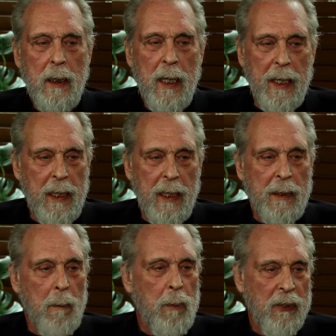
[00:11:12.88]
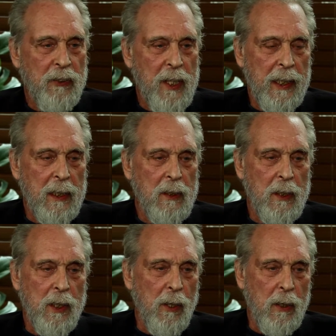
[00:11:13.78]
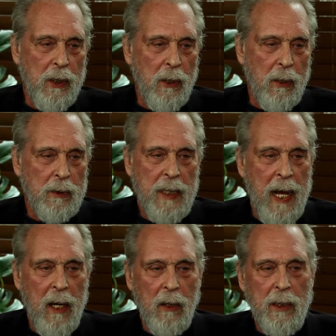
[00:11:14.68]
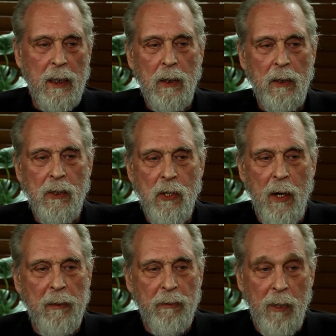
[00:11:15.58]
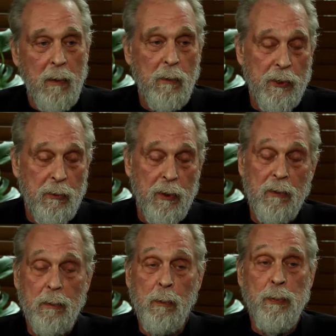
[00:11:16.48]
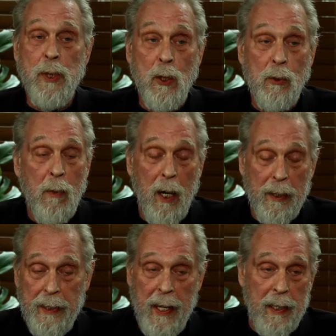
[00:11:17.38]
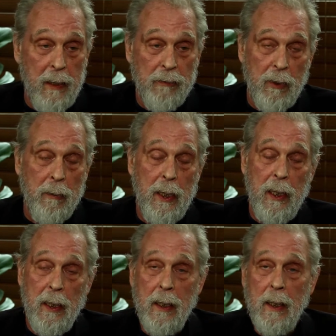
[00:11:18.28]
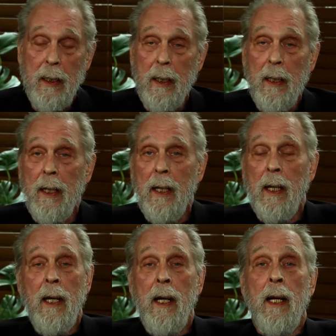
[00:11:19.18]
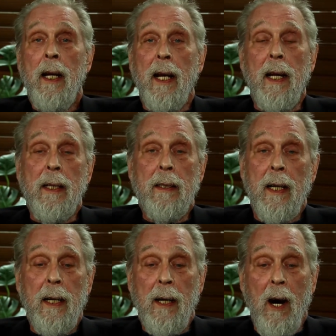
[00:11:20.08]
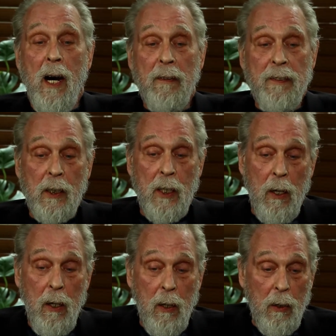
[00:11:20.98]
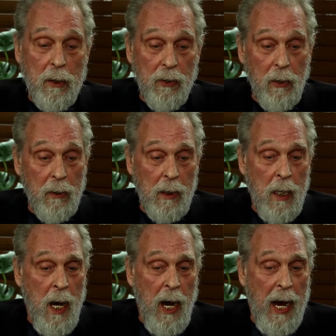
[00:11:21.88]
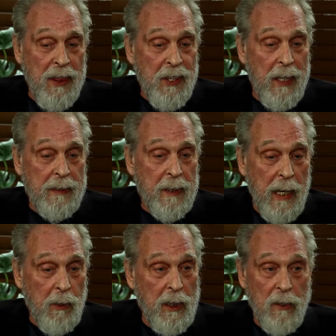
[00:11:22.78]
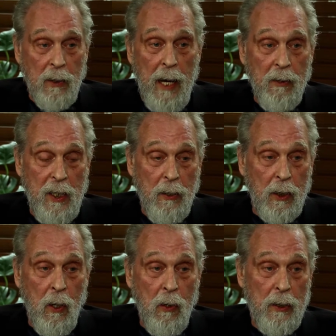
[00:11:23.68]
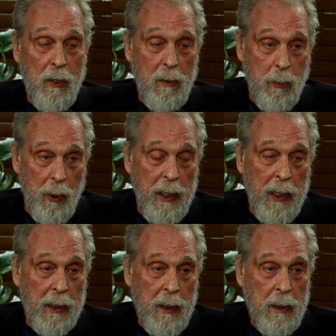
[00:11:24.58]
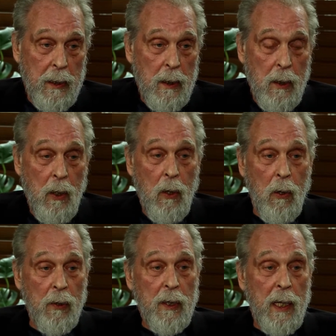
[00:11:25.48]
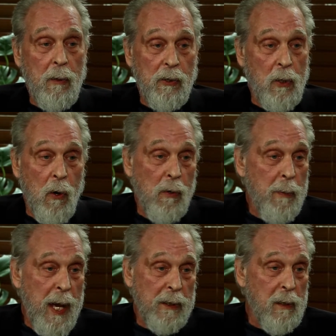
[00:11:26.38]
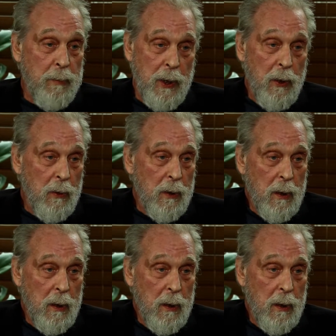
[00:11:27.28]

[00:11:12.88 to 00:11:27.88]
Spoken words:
And then a bus ticket to your town that you had joined from, which was Butte, Montana for me. And off you go. And so I thought that I was either going to the brig or that I was going back to Butte.